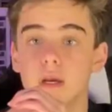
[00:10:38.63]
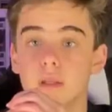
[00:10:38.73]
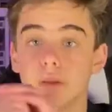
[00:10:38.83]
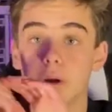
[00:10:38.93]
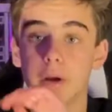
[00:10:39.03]

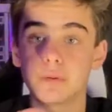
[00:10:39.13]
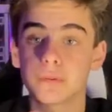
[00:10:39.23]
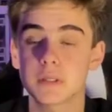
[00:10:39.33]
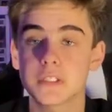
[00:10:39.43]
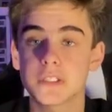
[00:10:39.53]
We're
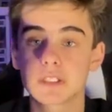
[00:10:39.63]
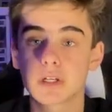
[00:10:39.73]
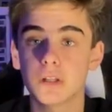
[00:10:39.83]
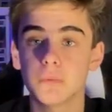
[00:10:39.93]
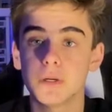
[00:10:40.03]
gonna see
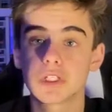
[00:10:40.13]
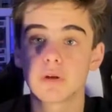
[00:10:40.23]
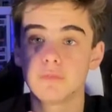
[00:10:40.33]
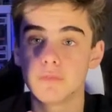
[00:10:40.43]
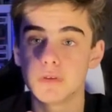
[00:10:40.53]
Scarlet Witch,
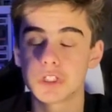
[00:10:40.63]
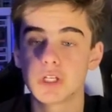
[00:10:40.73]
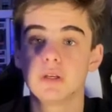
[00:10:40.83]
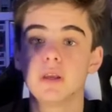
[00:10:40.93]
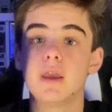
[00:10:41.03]

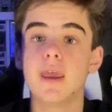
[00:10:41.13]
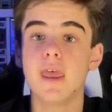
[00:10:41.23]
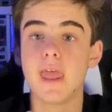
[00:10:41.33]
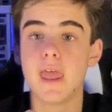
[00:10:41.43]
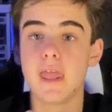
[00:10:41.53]
Vision,
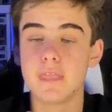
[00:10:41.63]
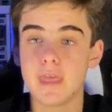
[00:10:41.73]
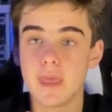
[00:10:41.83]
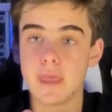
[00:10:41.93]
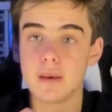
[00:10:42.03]
and
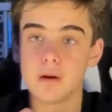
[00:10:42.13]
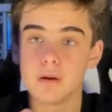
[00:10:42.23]
then